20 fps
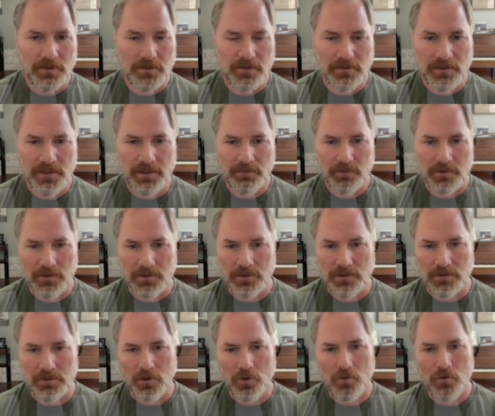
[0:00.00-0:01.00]
yep,
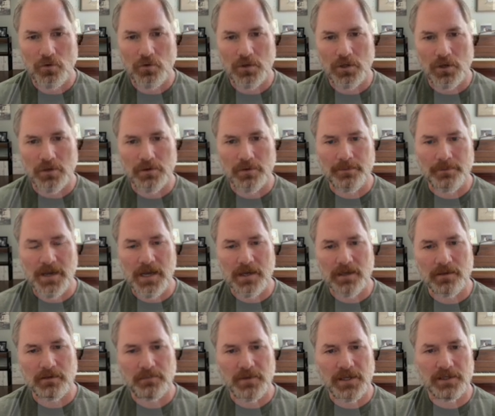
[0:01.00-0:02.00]
a hole on the
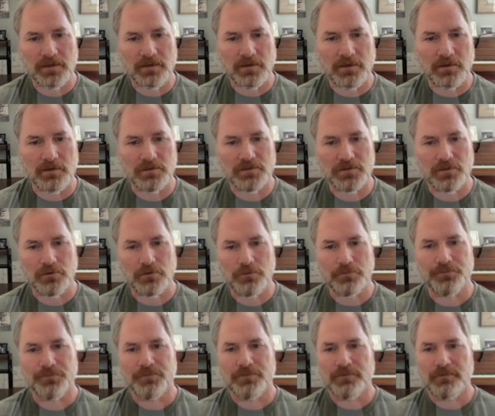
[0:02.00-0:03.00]
pocket back there. So
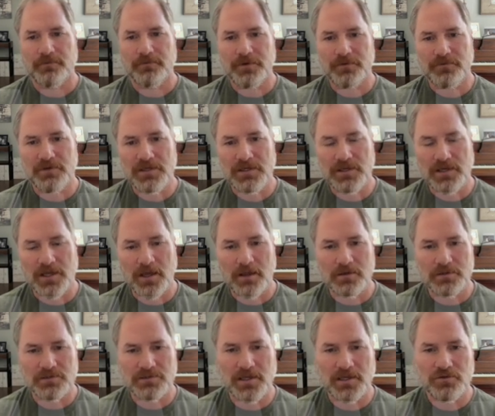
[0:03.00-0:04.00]

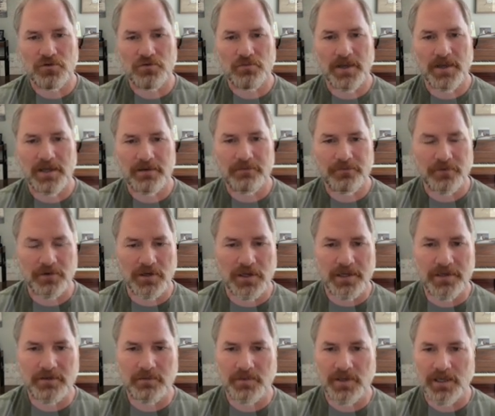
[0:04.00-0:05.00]
$15, not too bad for an
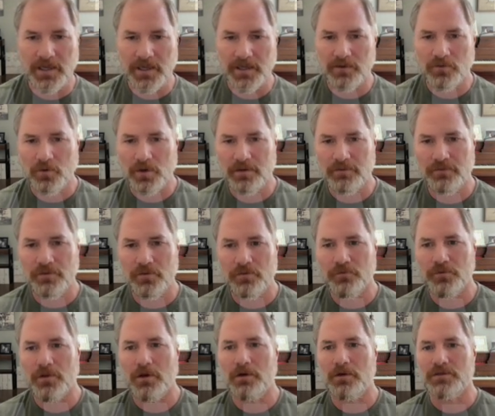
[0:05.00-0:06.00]
item that had quite a few
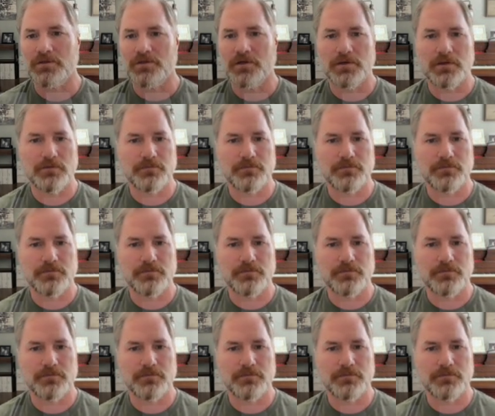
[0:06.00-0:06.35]
flaws on it.